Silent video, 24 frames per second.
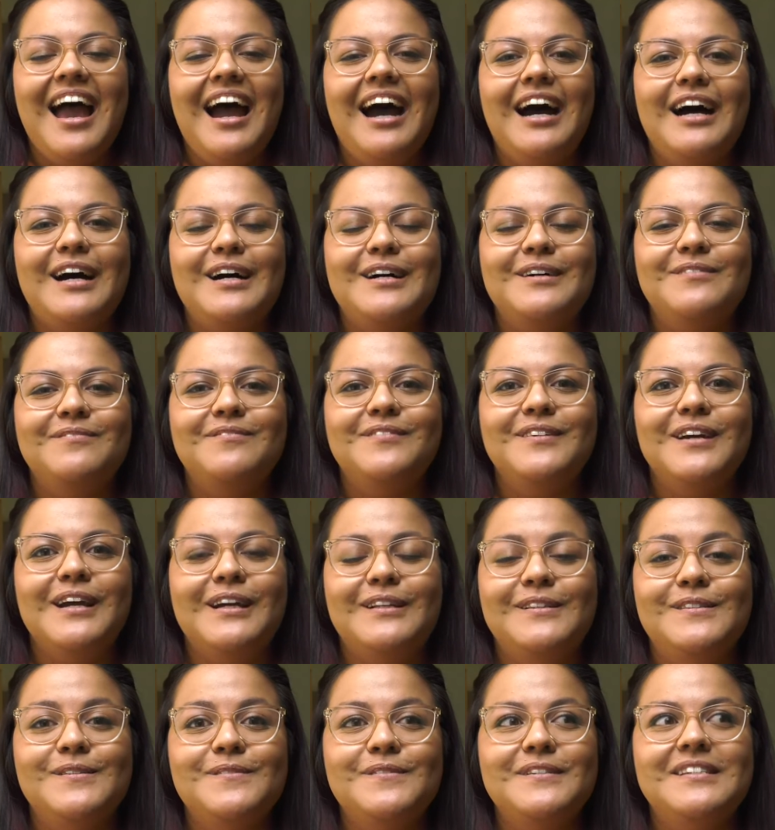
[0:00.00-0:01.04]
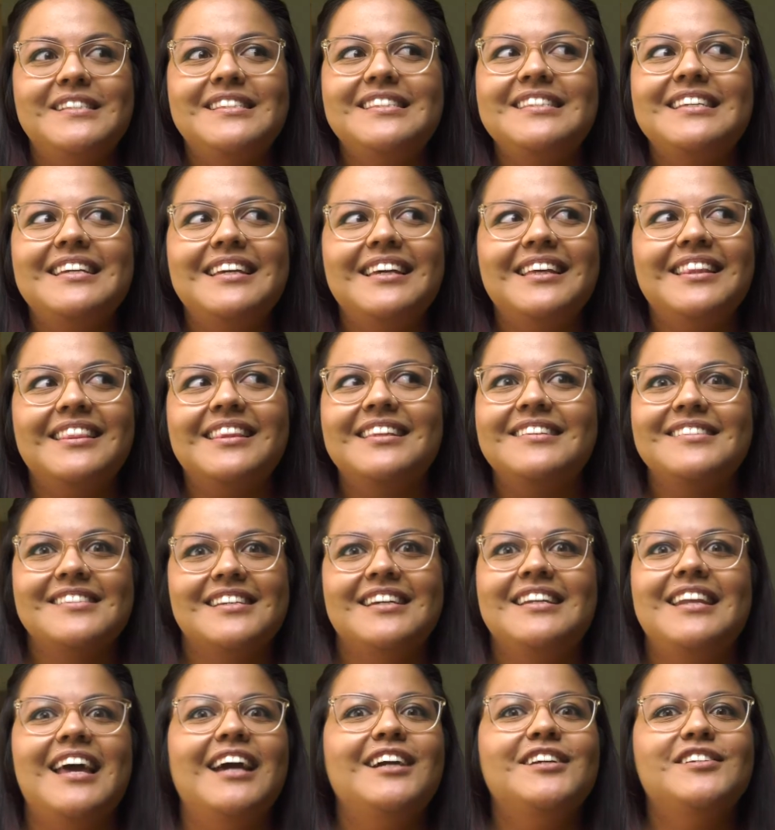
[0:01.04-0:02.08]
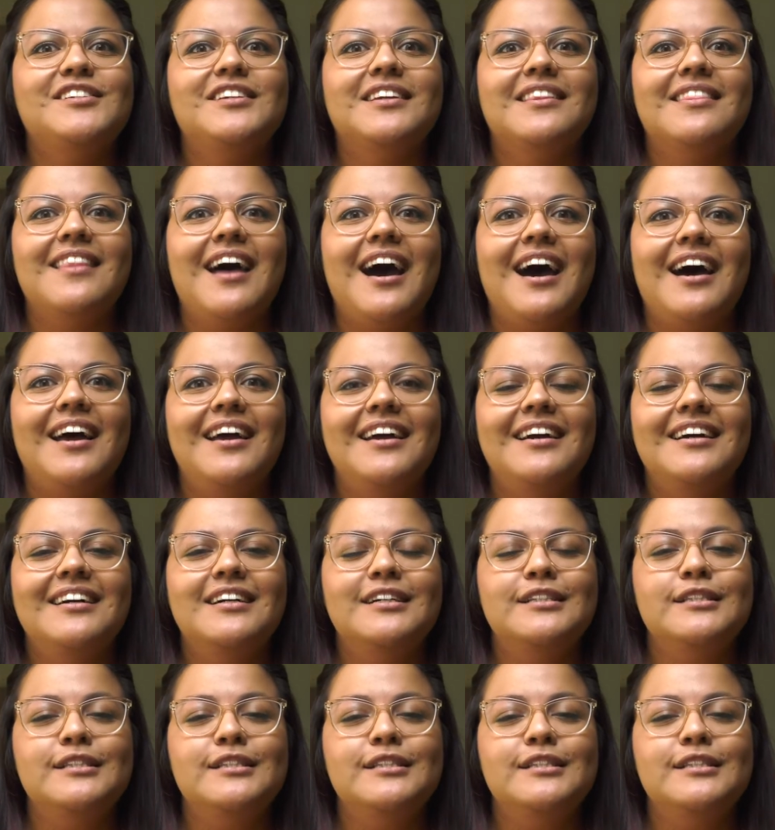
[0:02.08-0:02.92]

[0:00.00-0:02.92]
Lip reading: And so we see this connection that